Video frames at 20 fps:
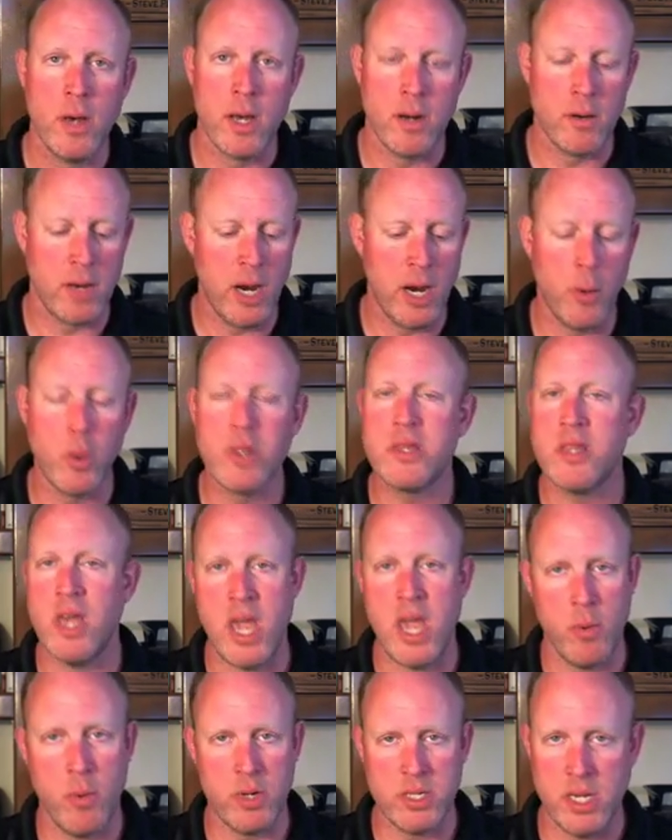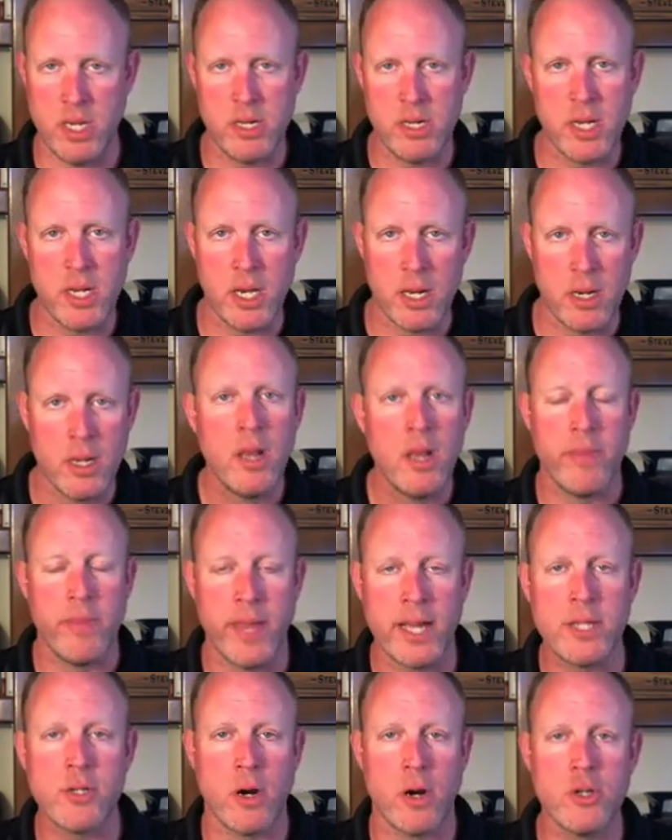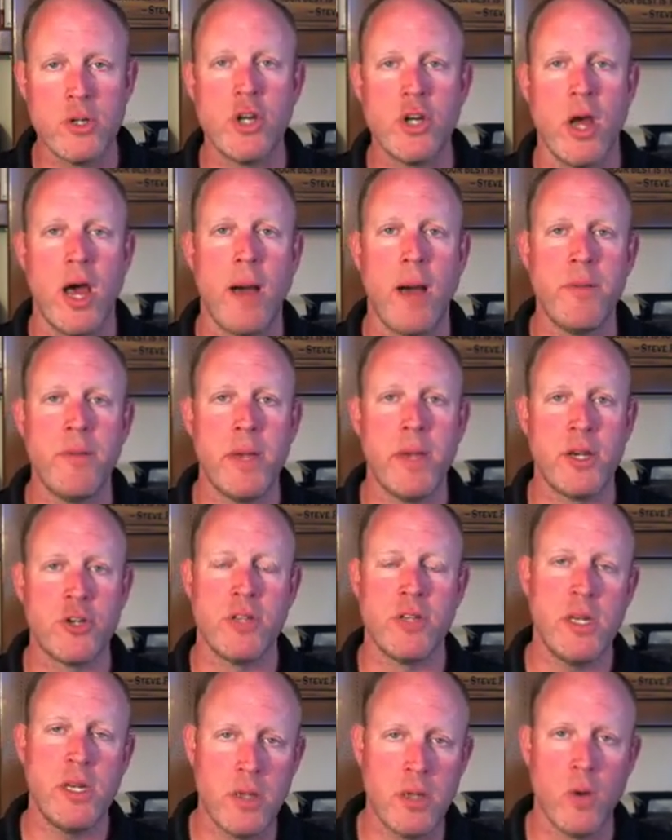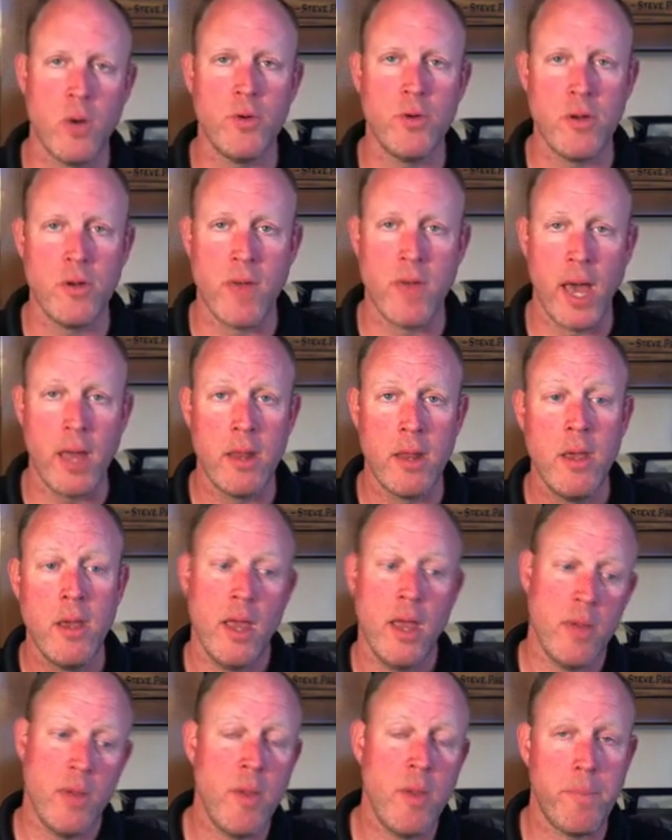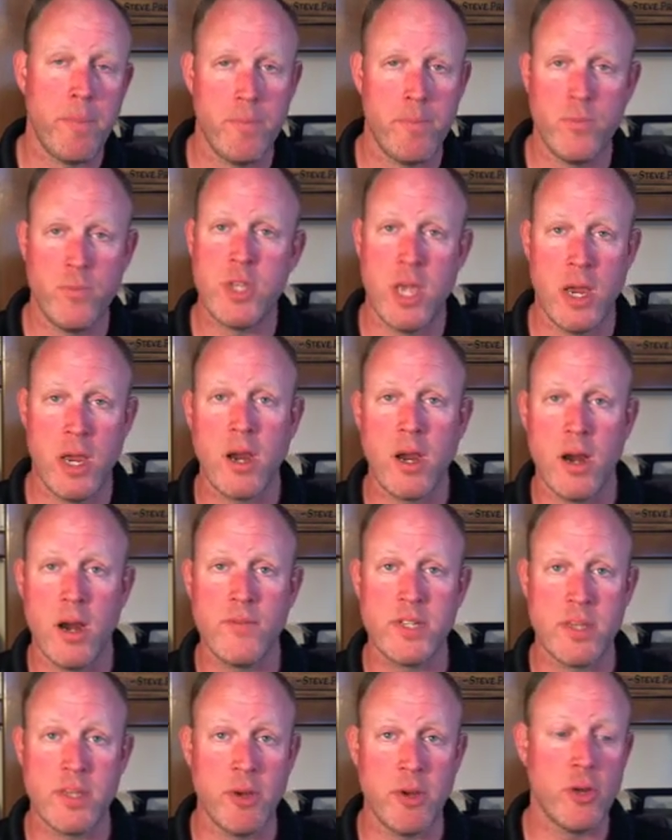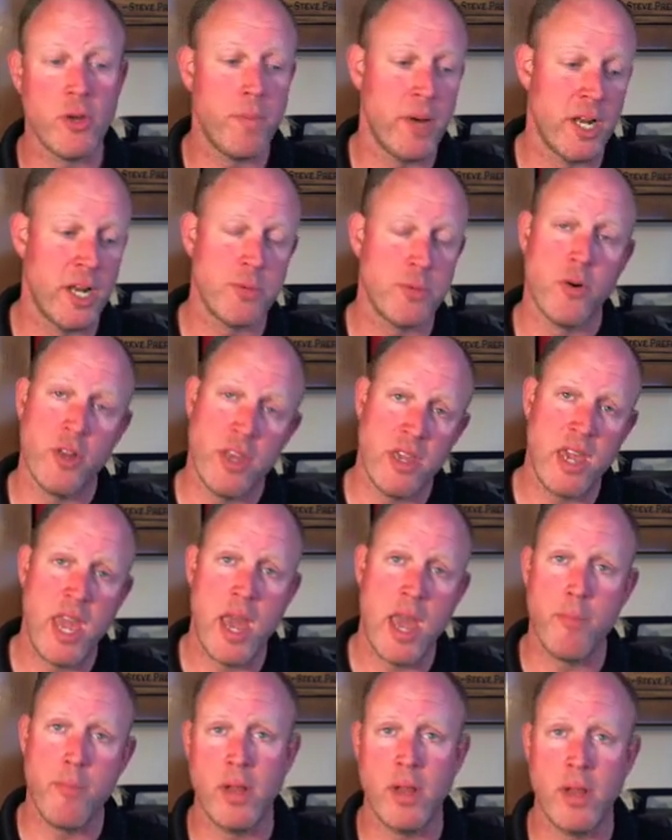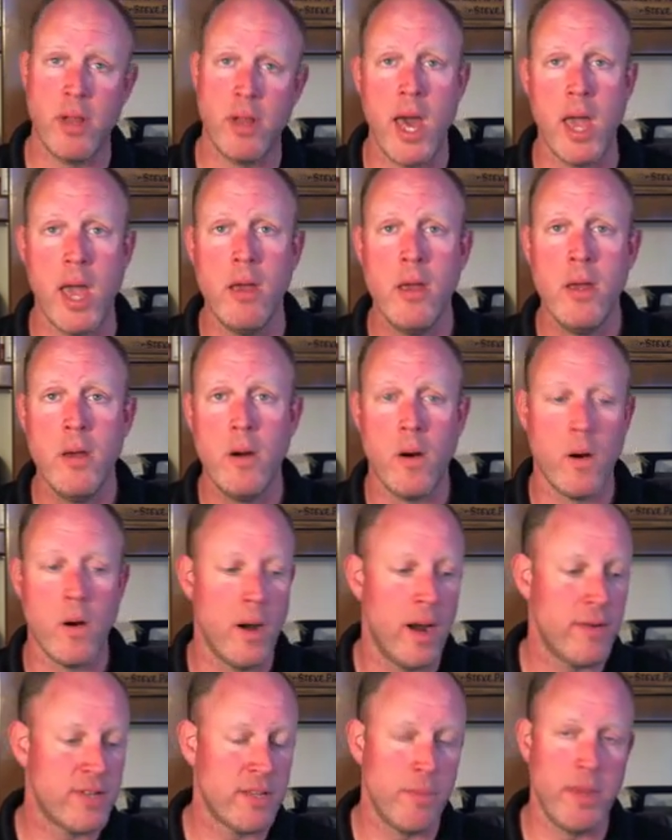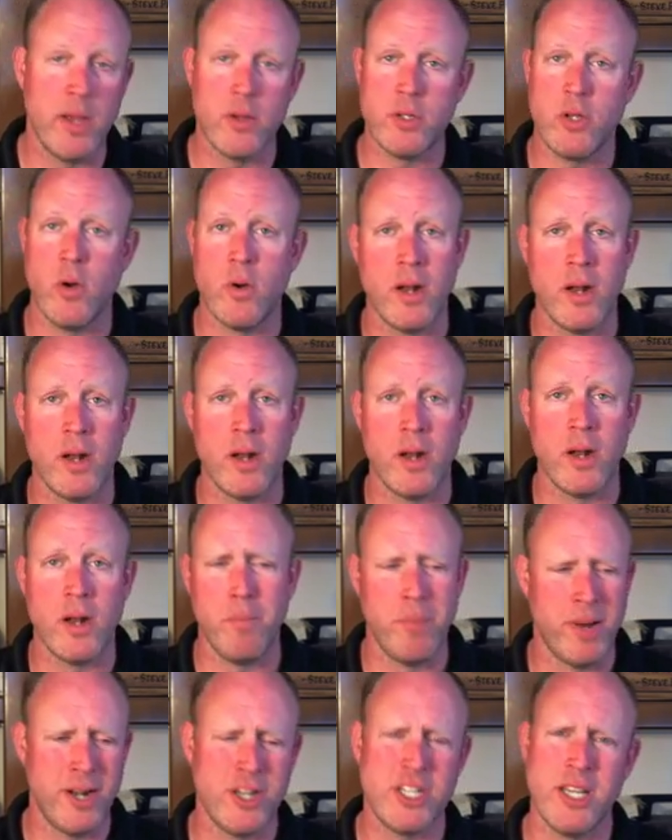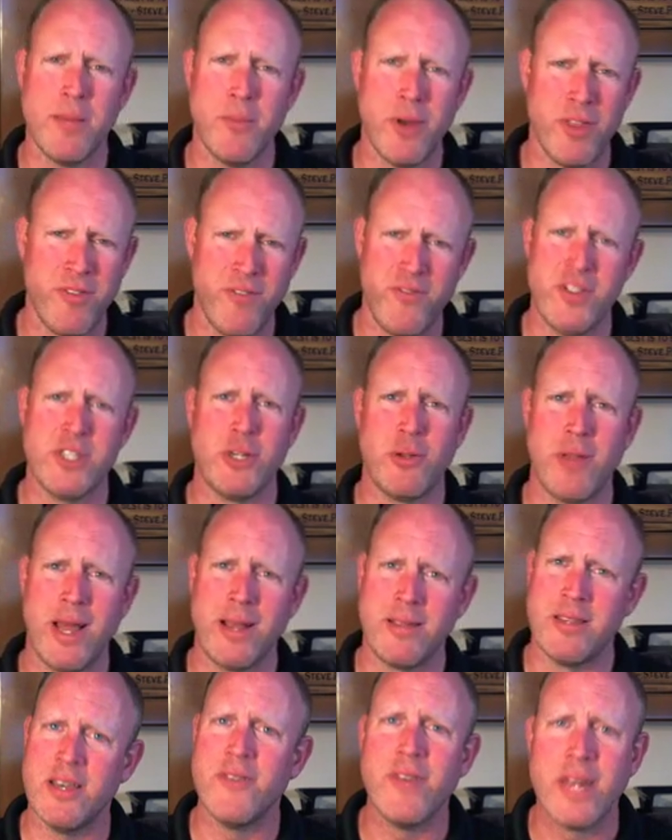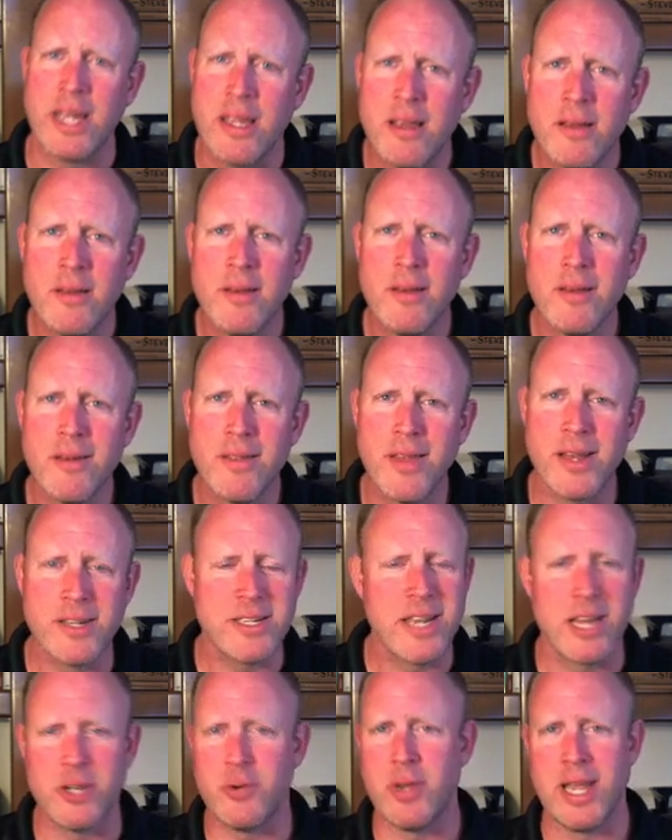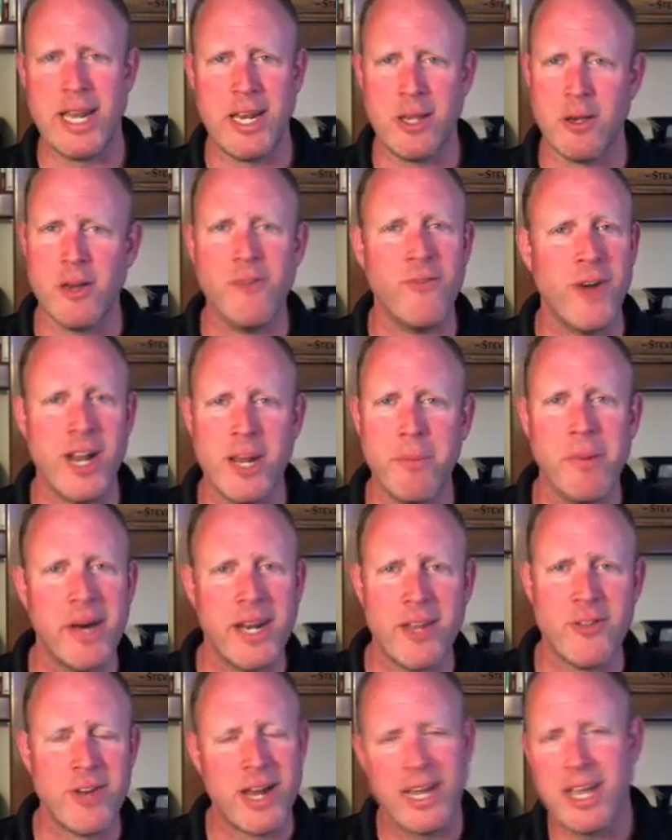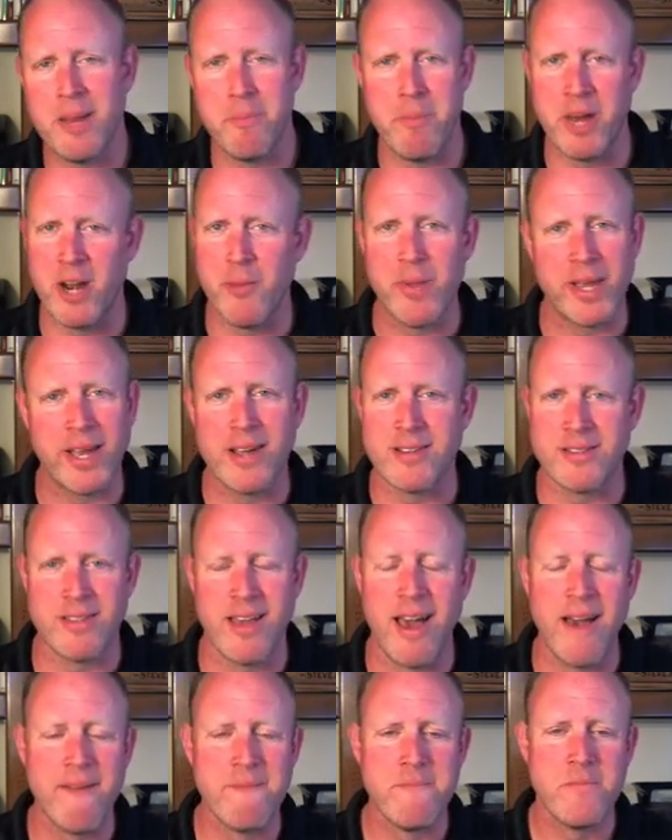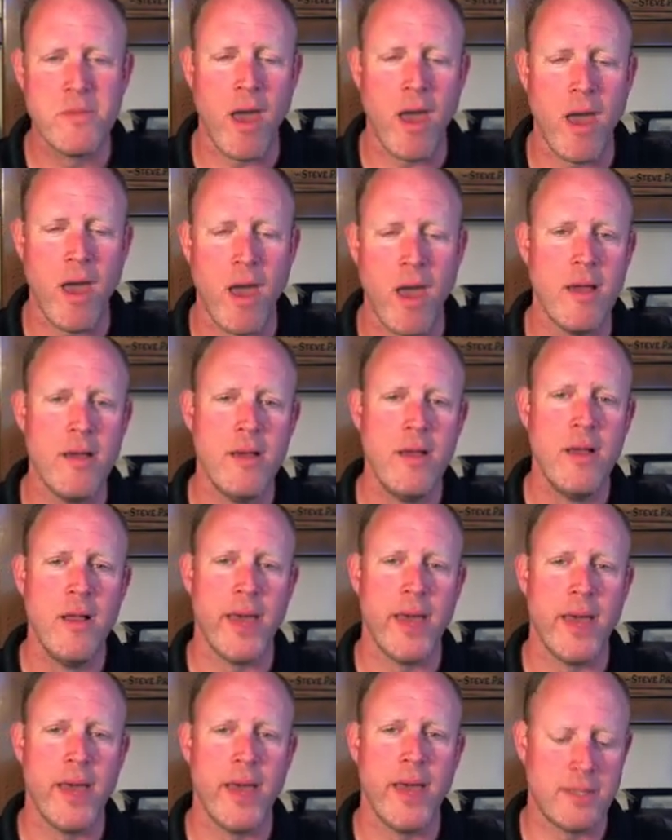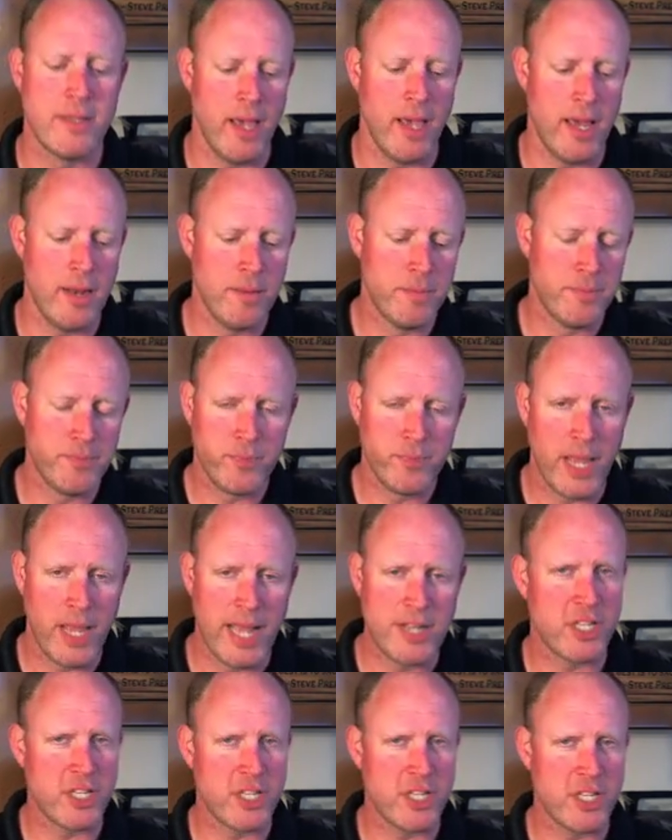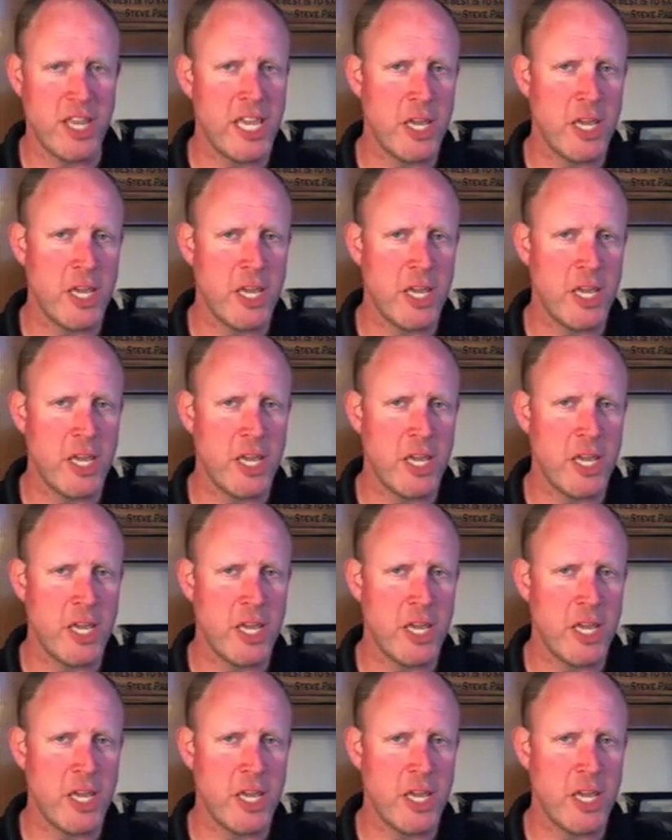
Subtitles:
I don't care what they did. That's our job to make sure they don't do that. And then we take care of some other punishment where they can't play or have something else going on. You don't punish them with physical activity. That's not doing any good for anybody. They're not getting better because of that. Okay. That said, That's just an